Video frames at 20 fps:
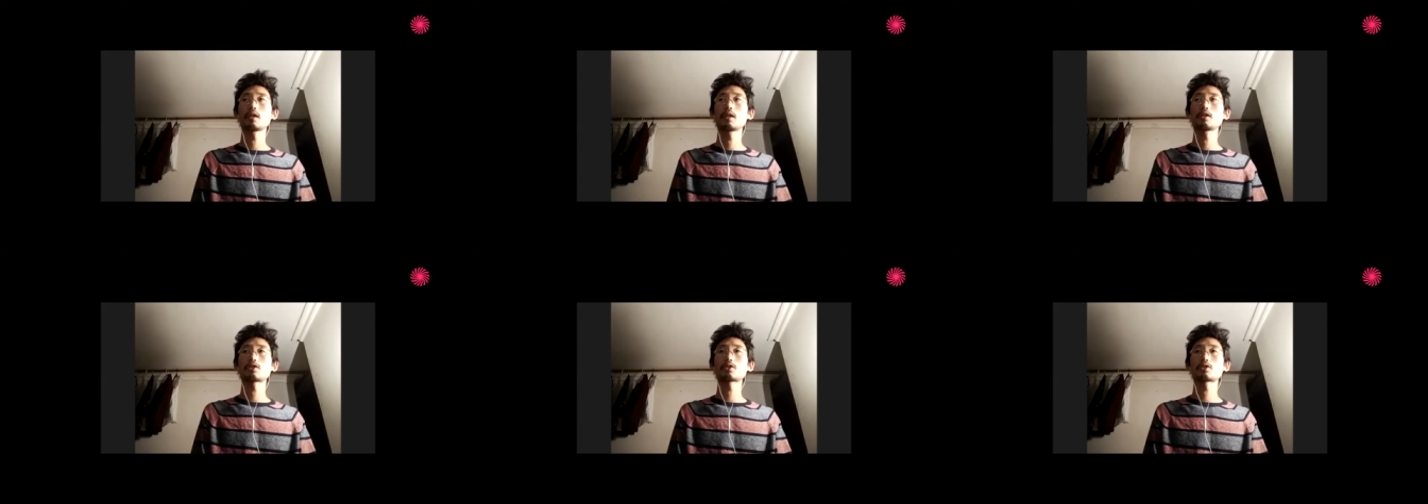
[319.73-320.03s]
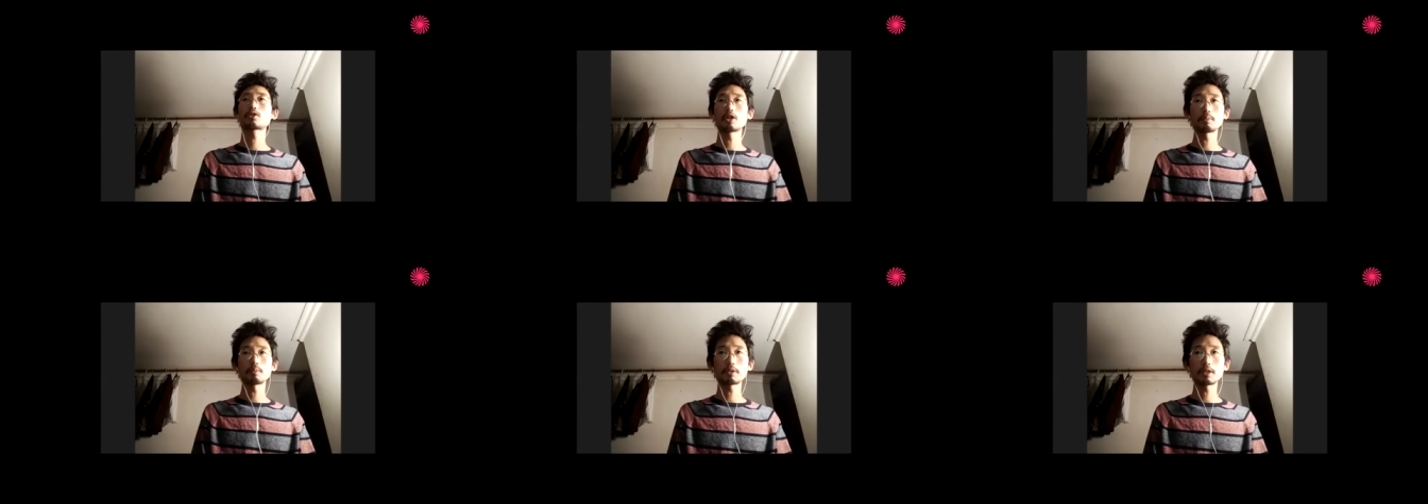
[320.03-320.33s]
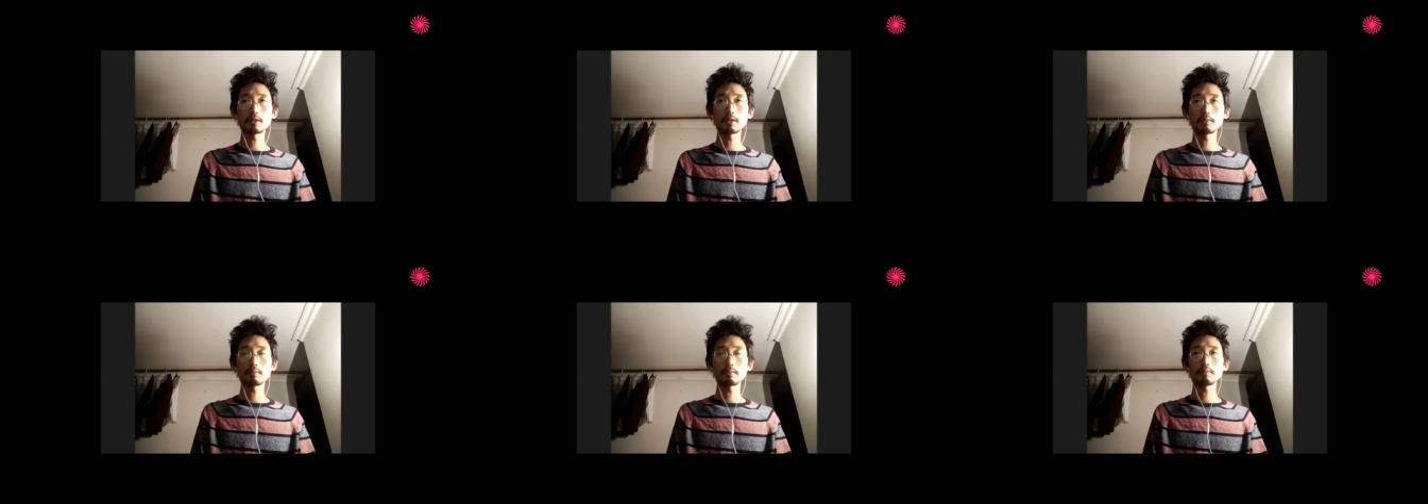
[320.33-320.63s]

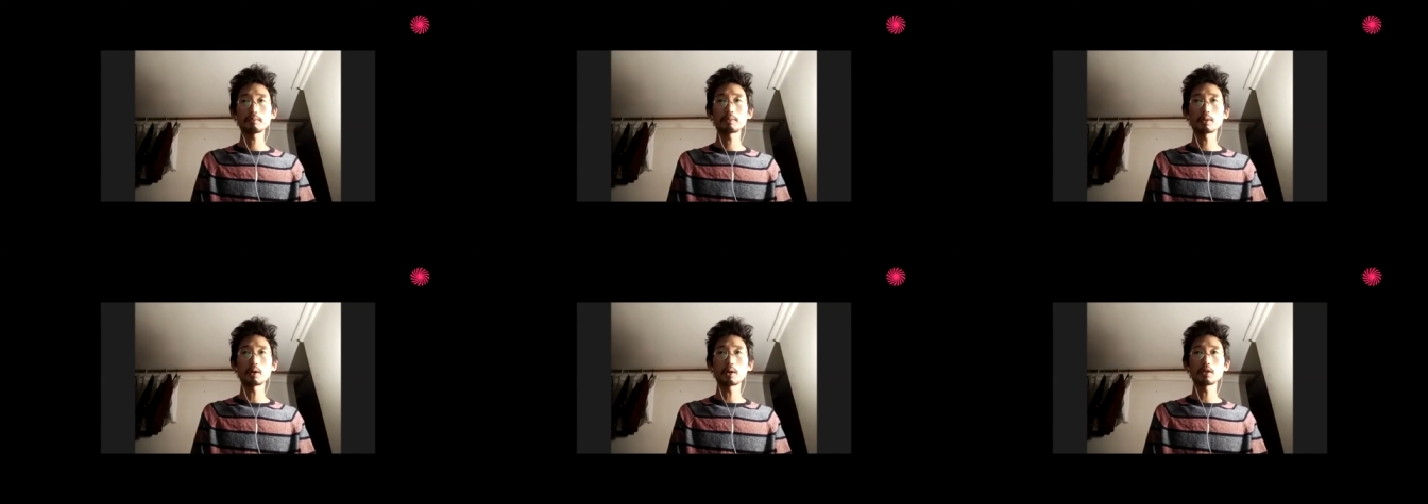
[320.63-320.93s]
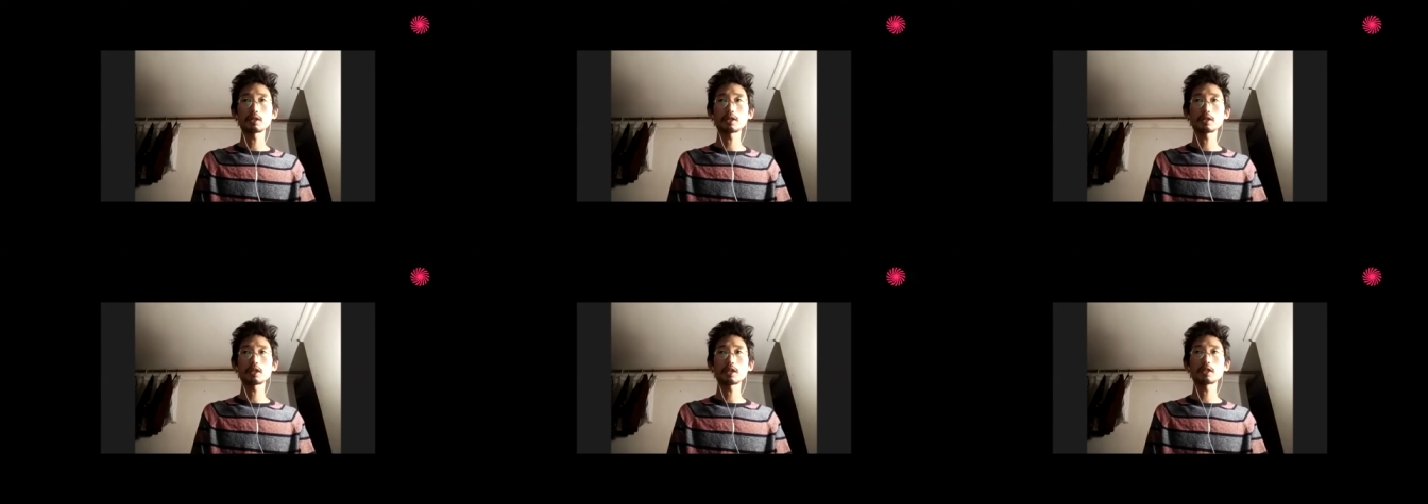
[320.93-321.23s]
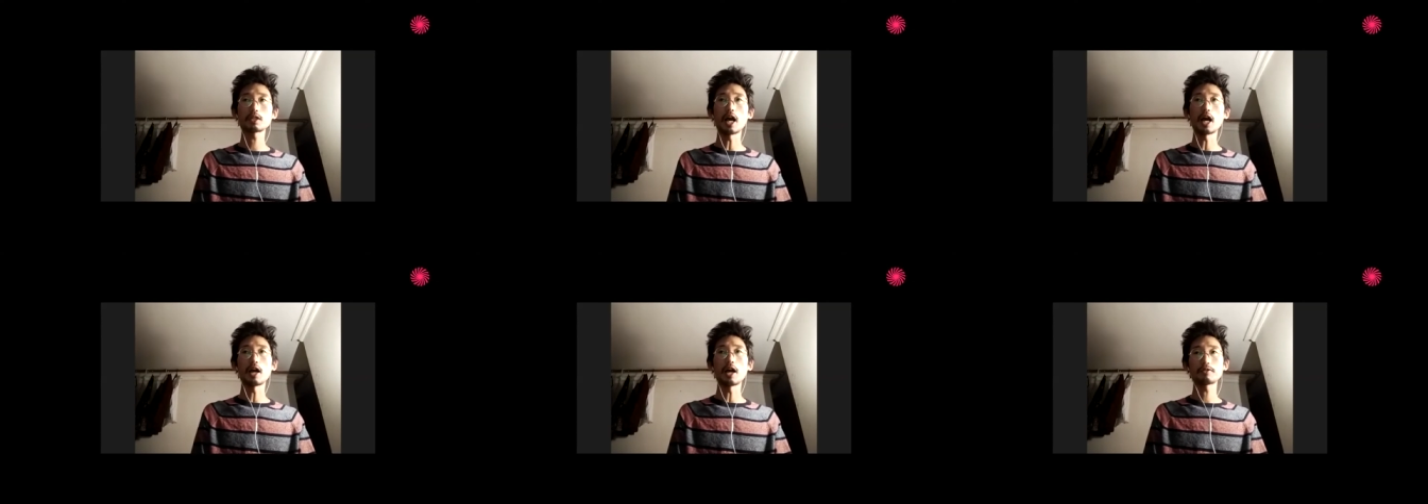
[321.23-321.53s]
scripting process
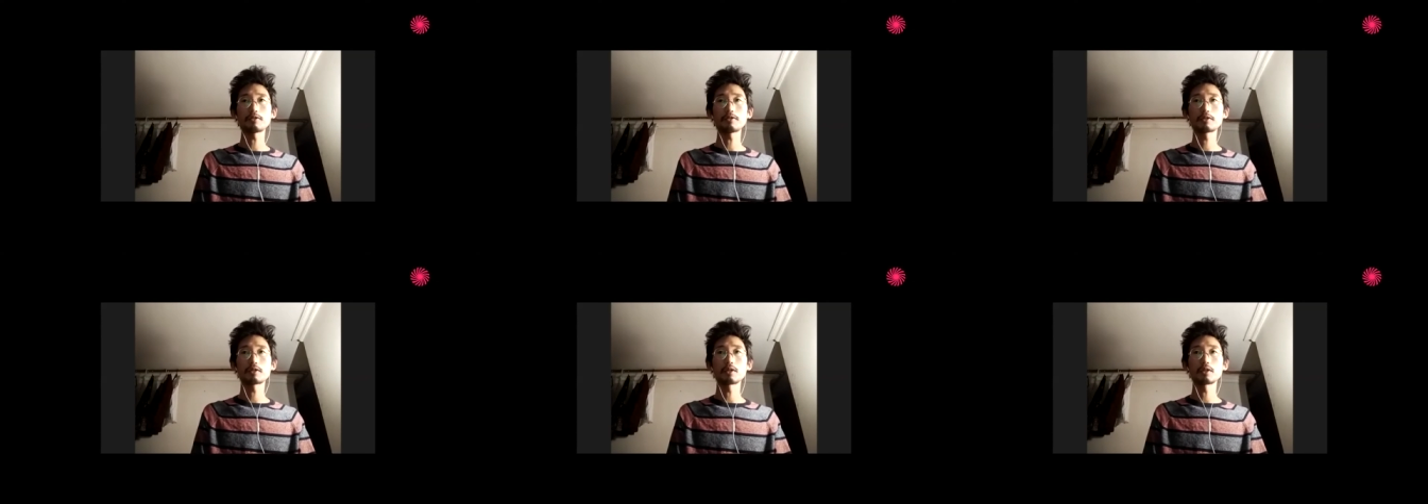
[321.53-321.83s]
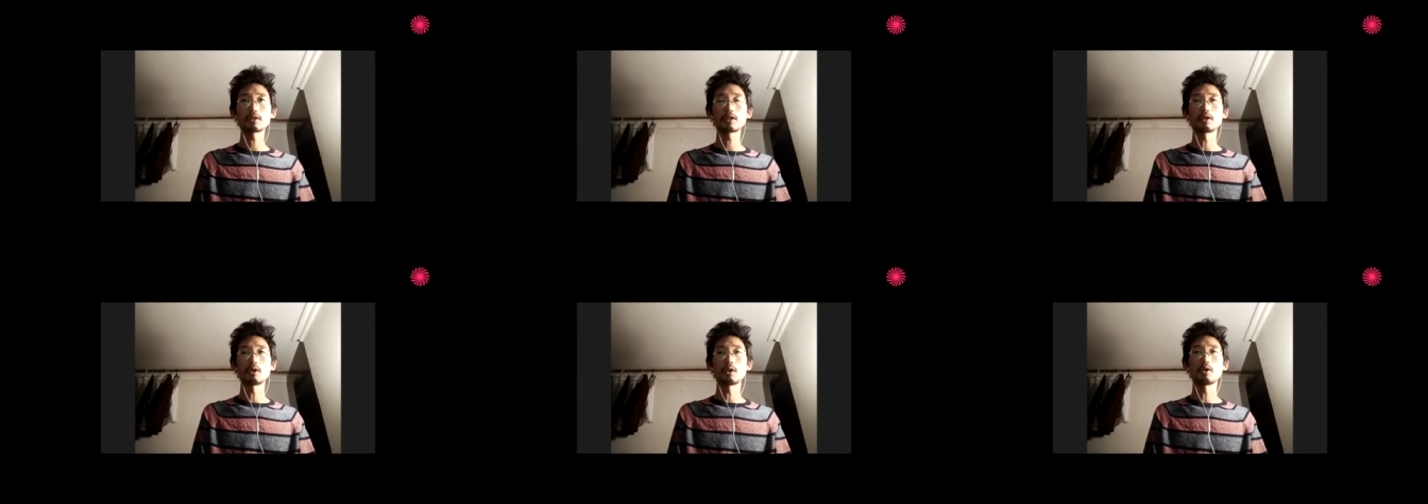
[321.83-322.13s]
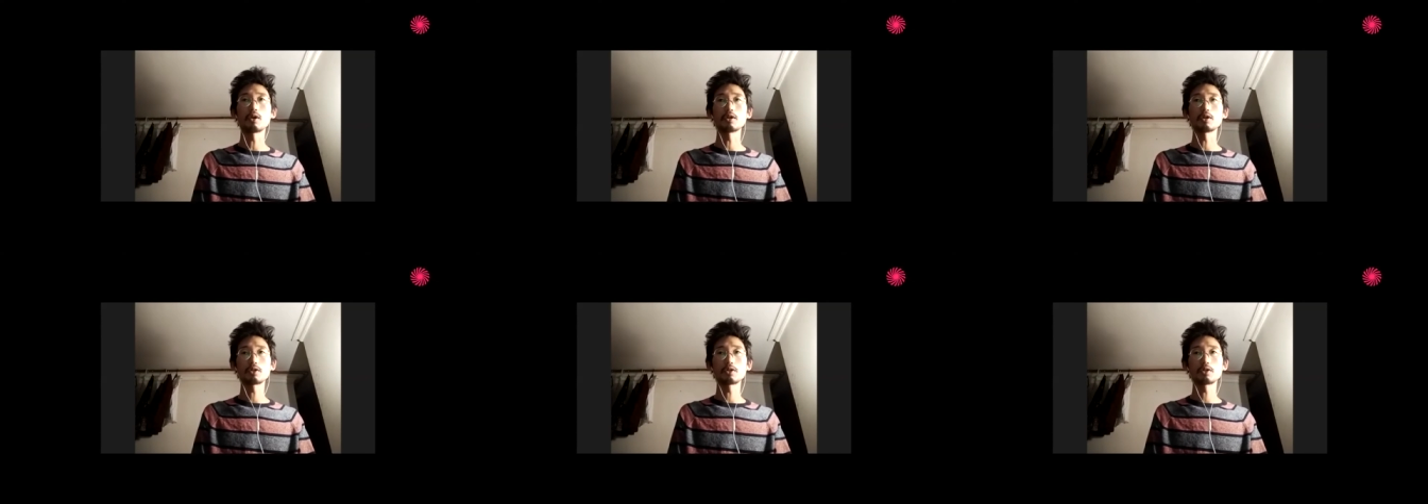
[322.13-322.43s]
after
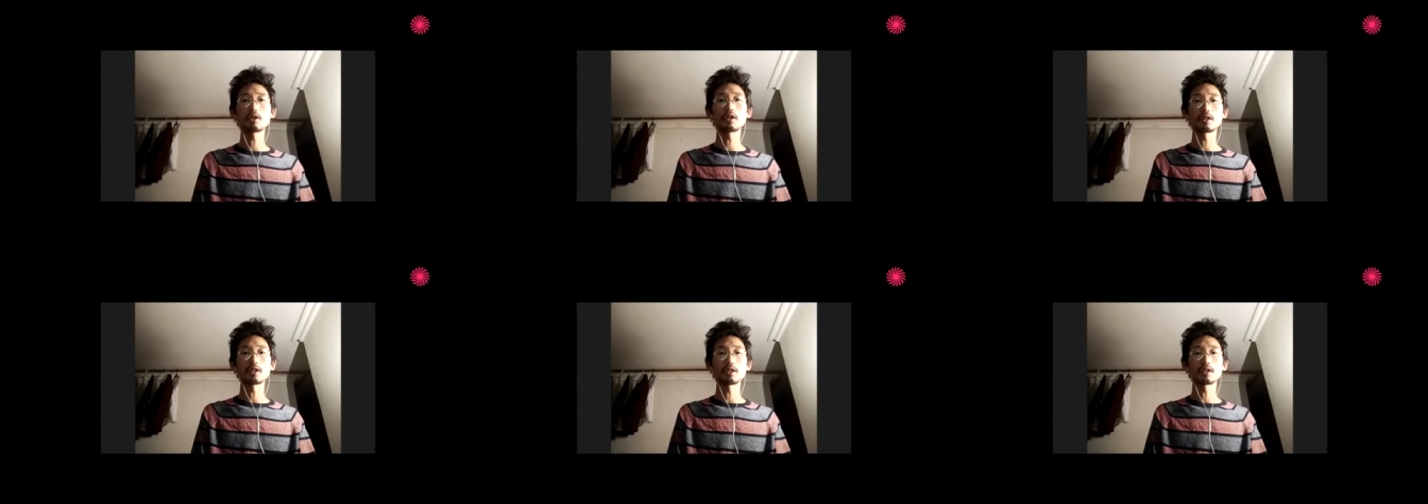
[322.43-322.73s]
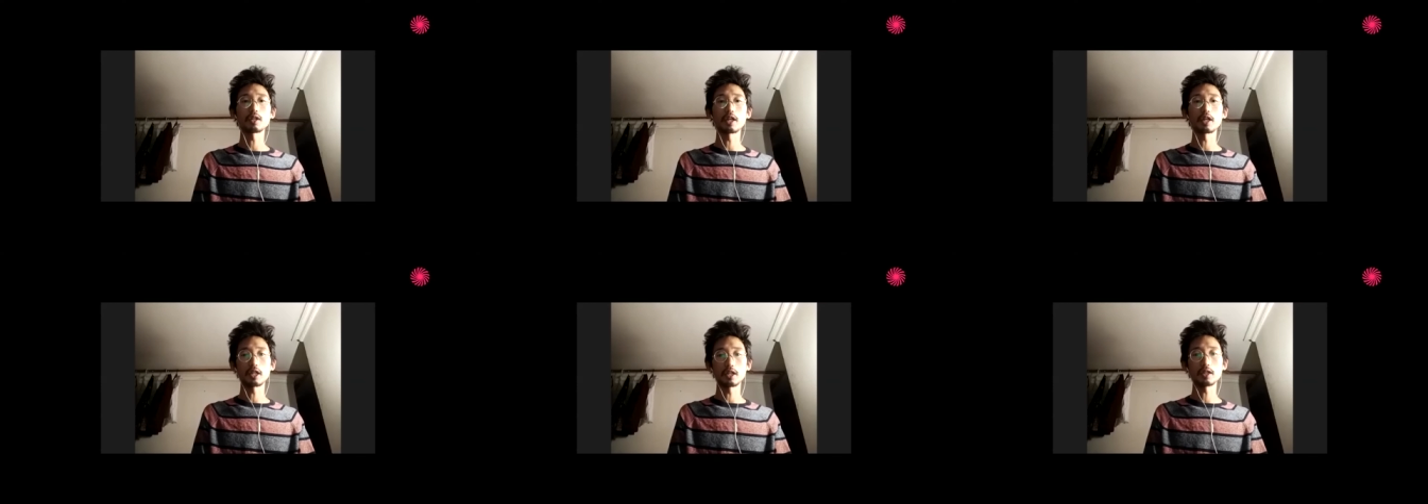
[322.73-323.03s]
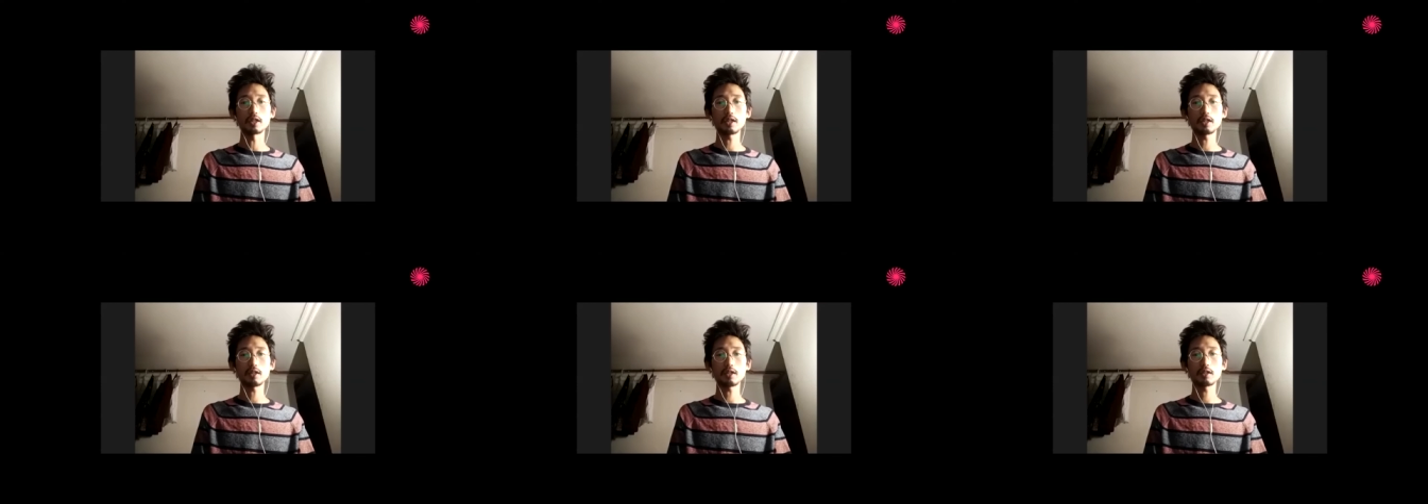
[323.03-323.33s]
or during the
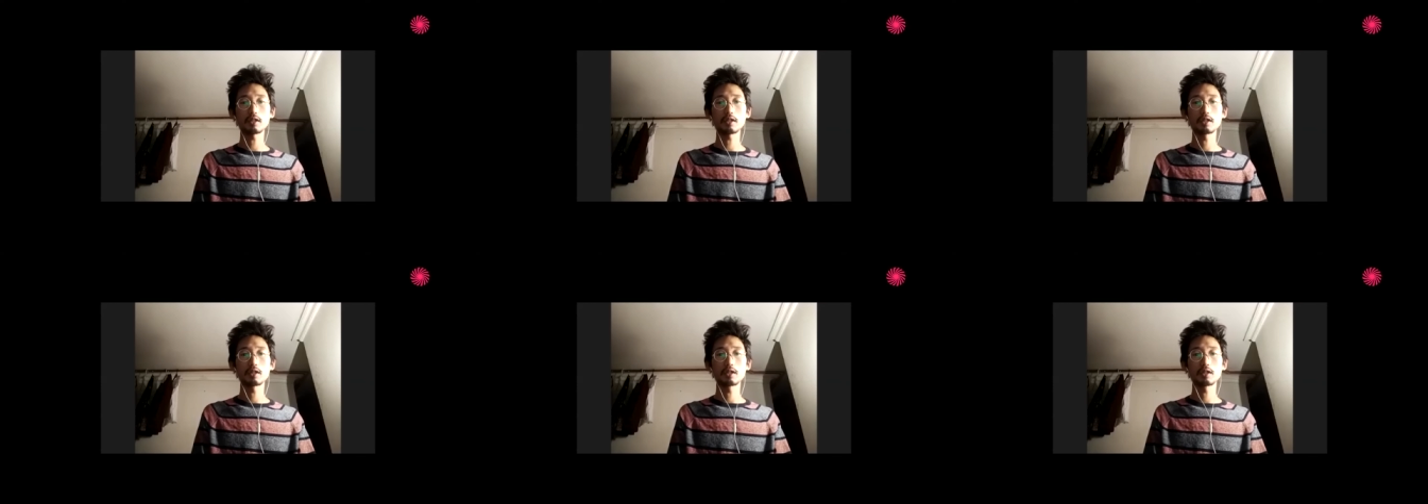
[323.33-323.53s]
editing,